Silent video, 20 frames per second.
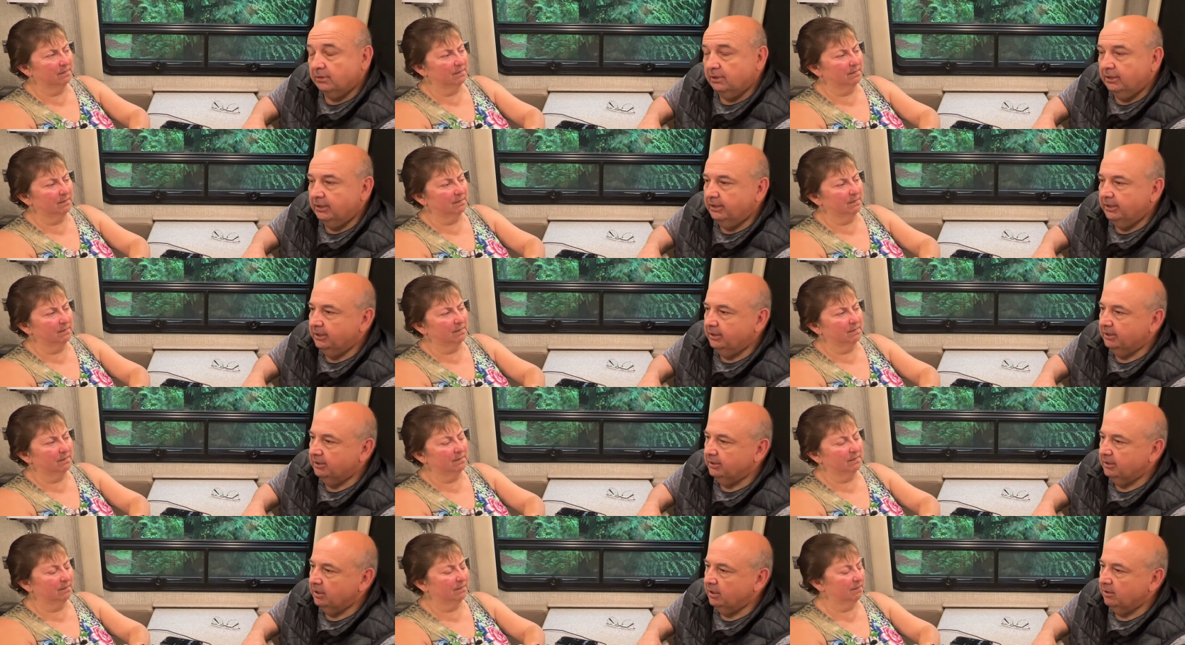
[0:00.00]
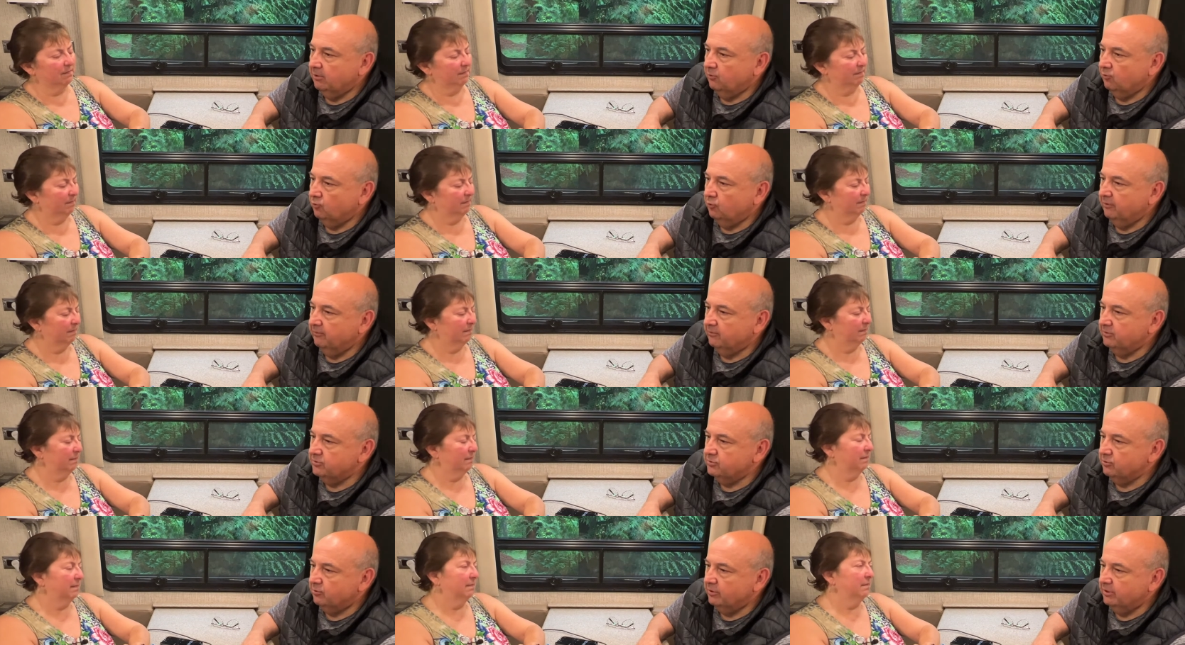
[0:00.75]
Speaker 1: And uh, we've
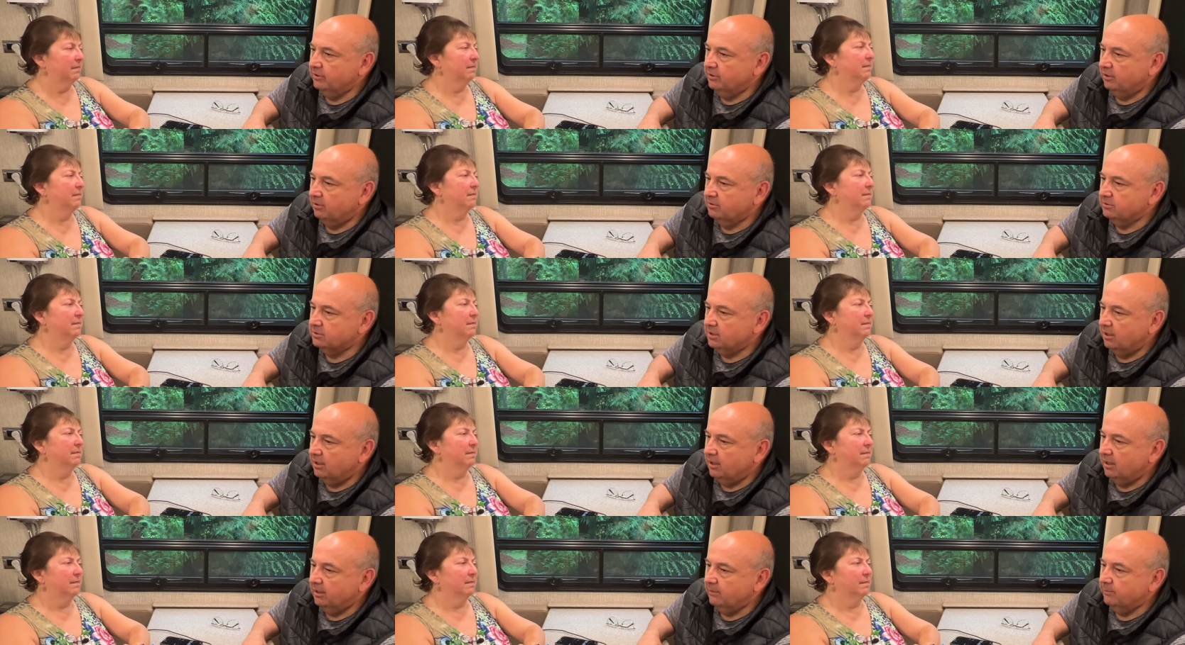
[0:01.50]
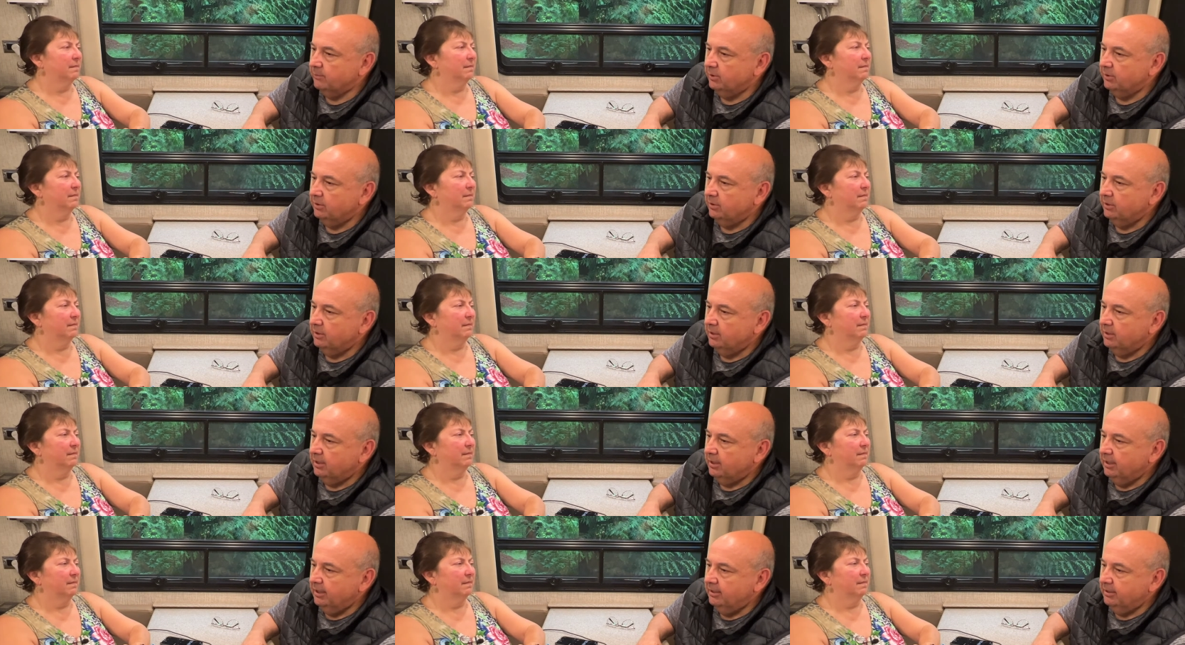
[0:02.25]
enjoyed our time
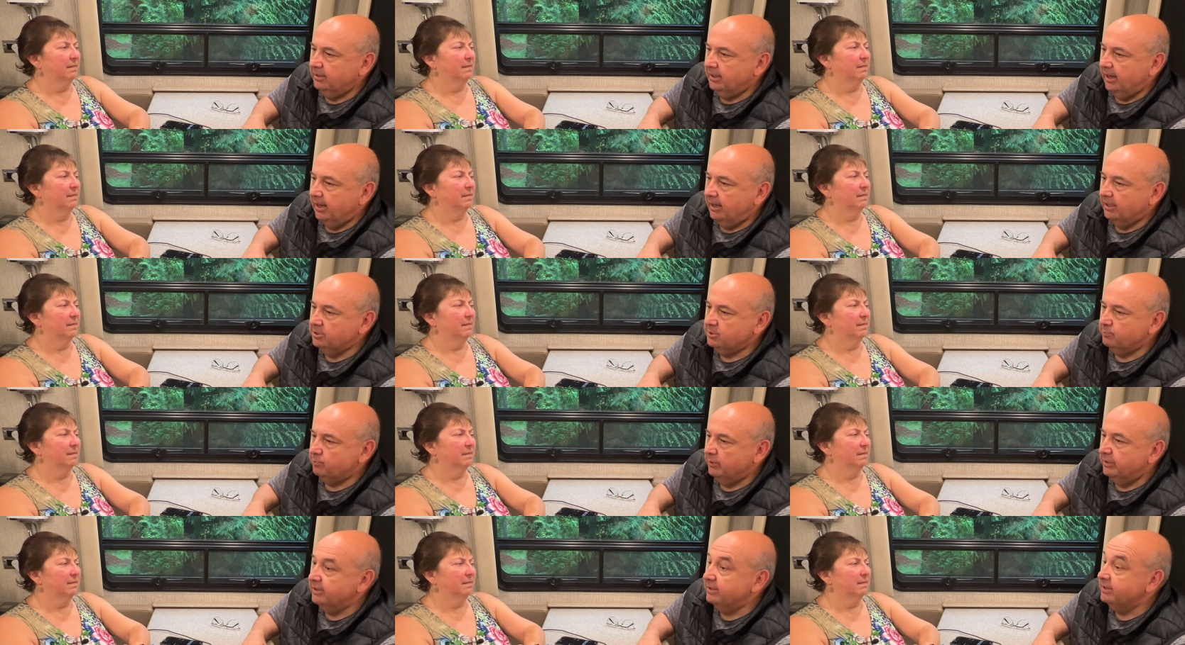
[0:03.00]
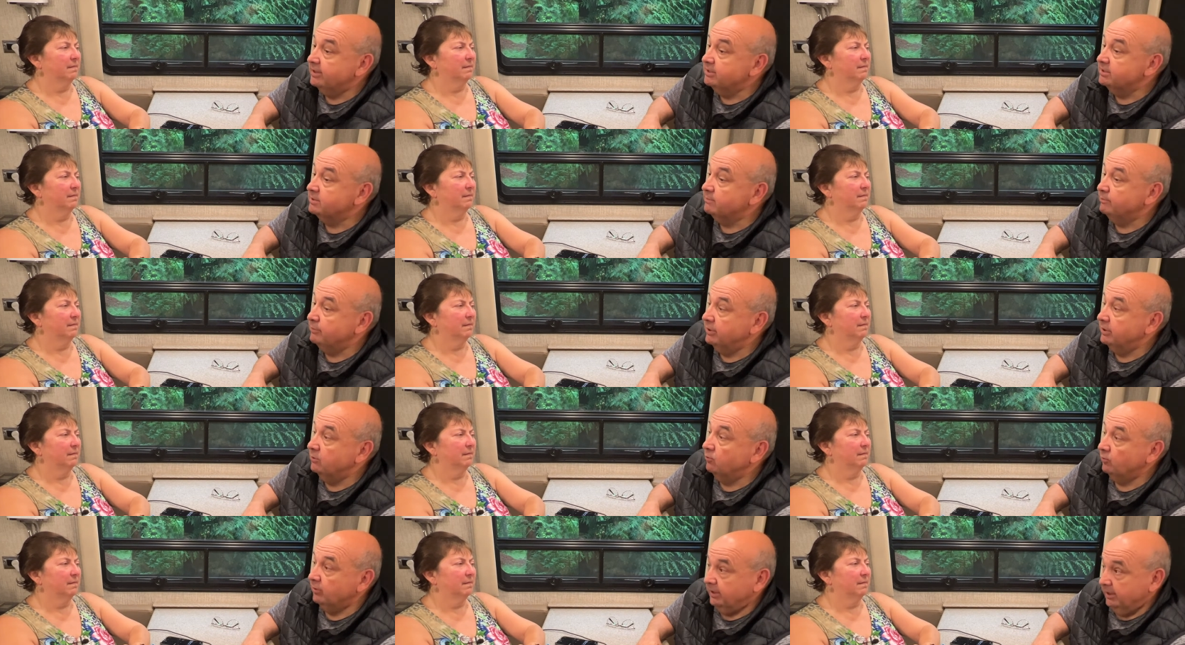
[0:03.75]
in Dash, but it is a
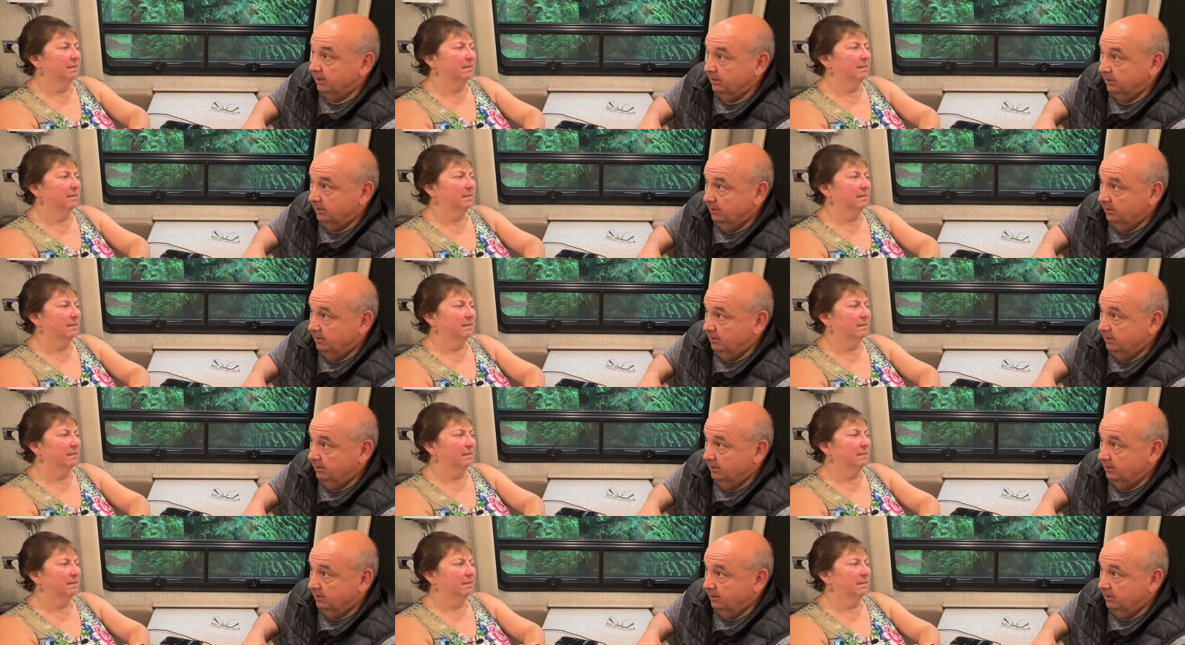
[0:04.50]
big rig.